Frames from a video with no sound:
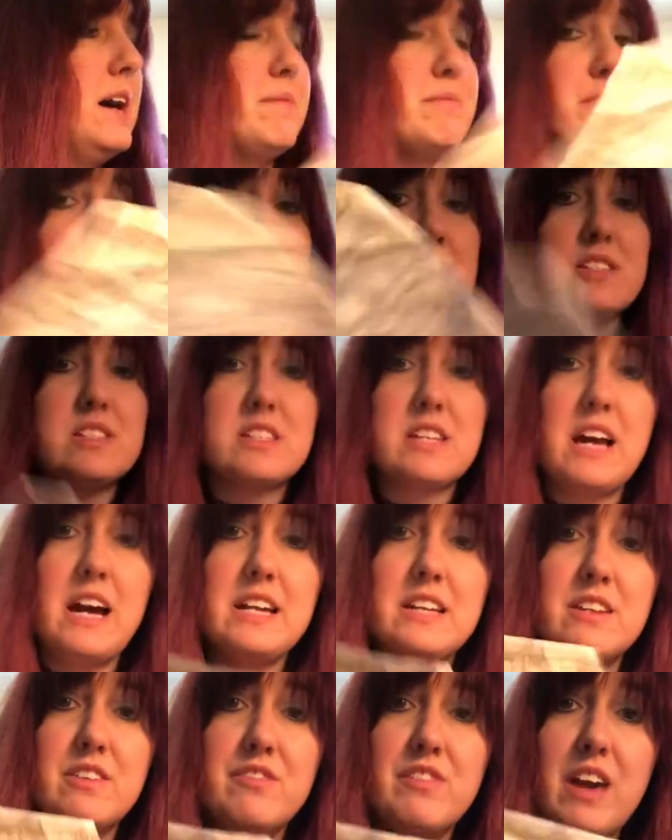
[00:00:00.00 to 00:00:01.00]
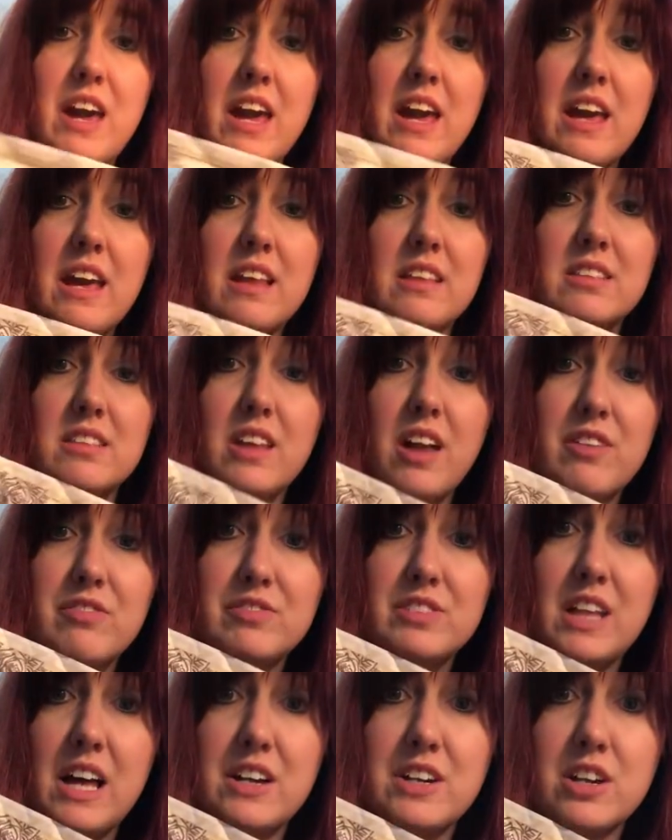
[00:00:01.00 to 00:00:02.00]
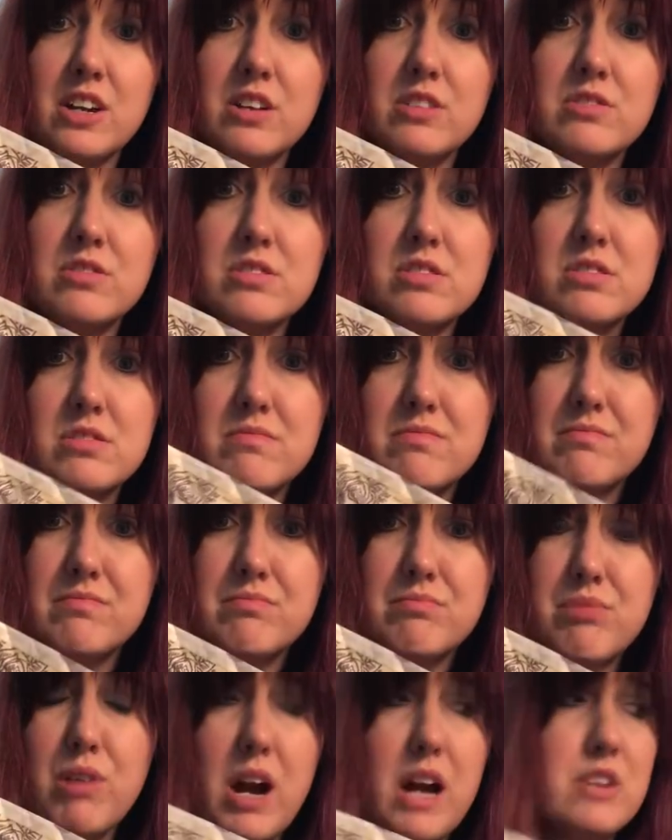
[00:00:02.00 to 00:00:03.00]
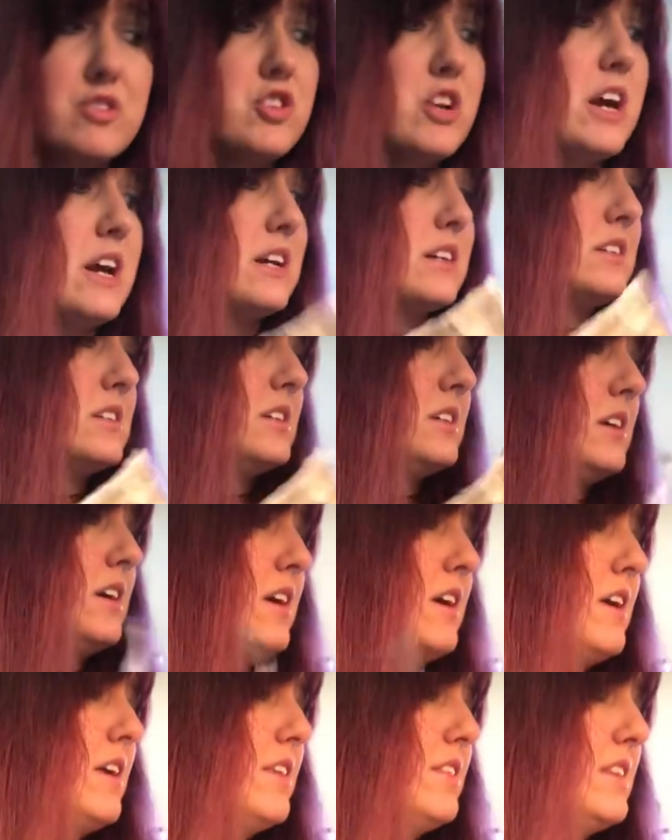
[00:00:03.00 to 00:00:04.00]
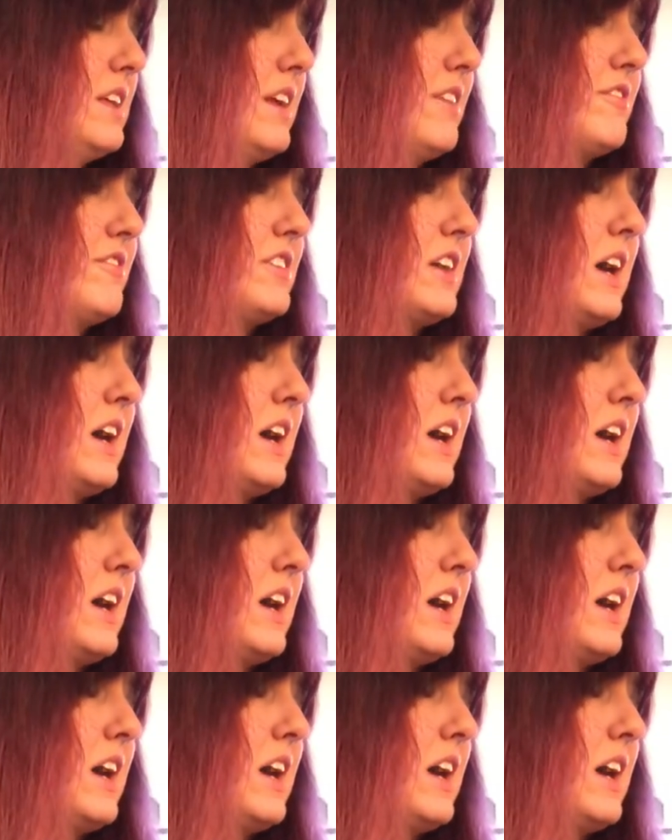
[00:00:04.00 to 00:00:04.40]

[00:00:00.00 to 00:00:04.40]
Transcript: This is kind of a love letters project that I've